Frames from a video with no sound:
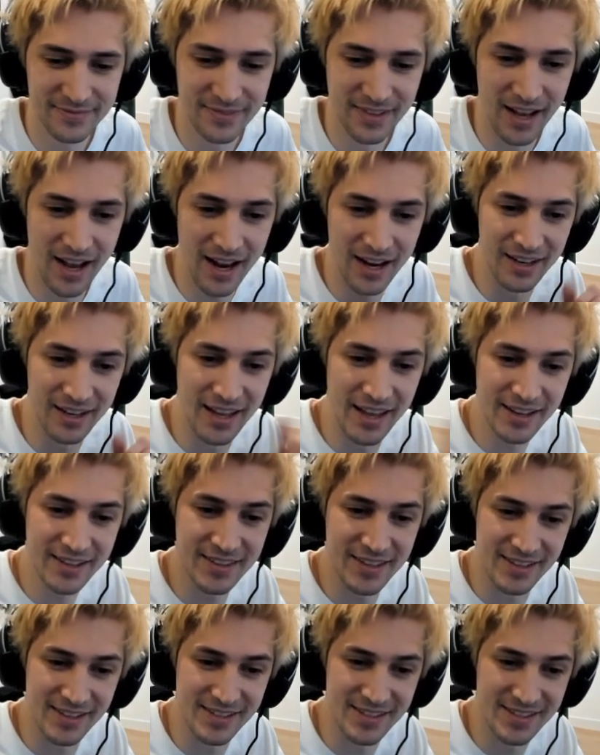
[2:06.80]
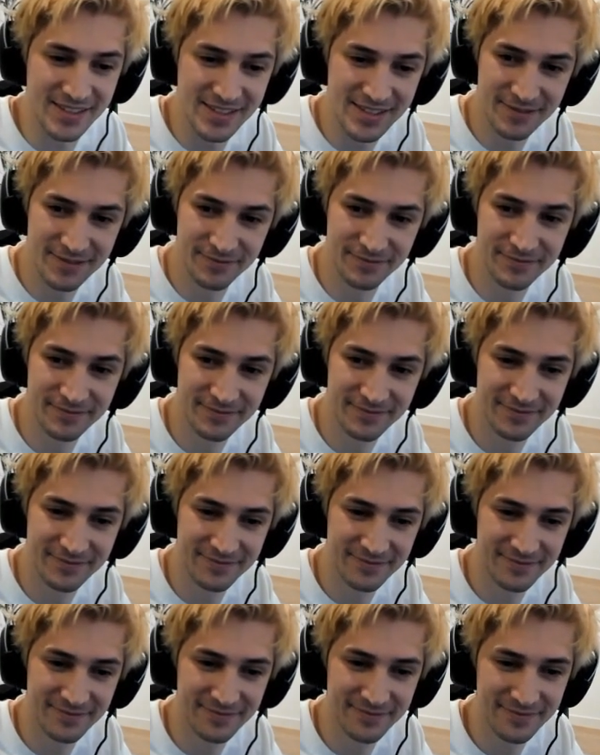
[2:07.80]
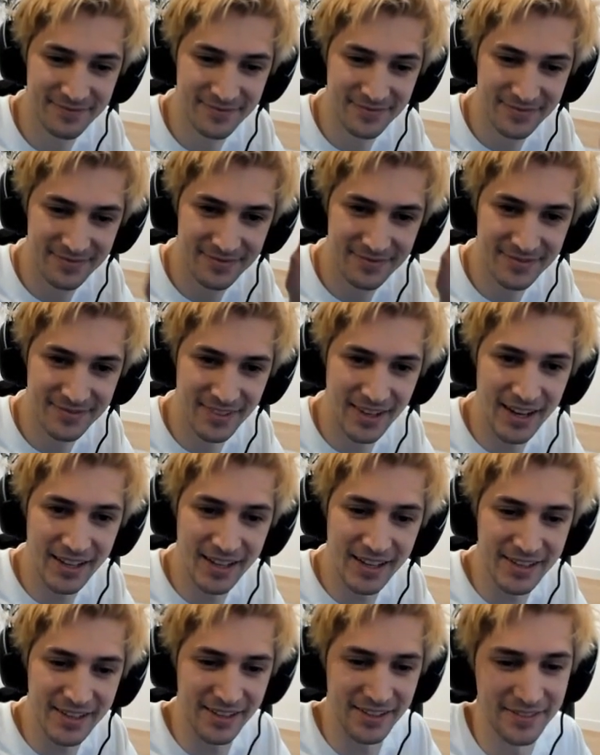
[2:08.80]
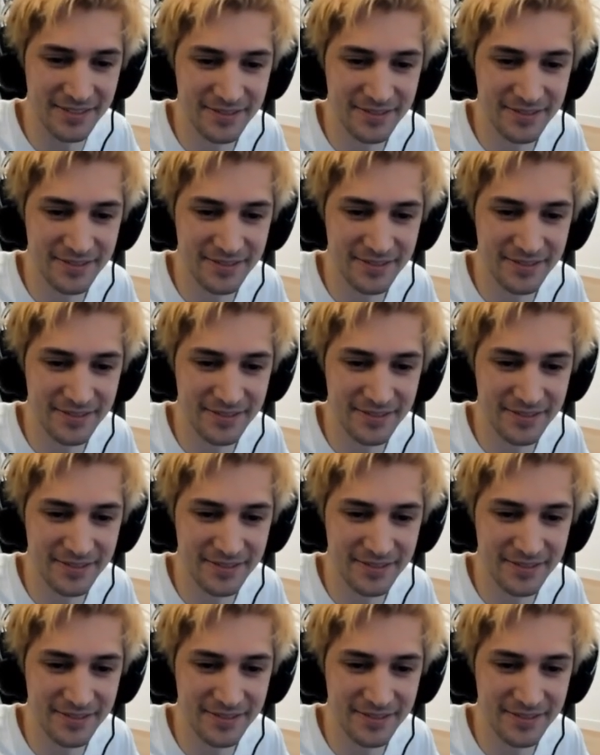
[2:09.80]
I like this. I like it.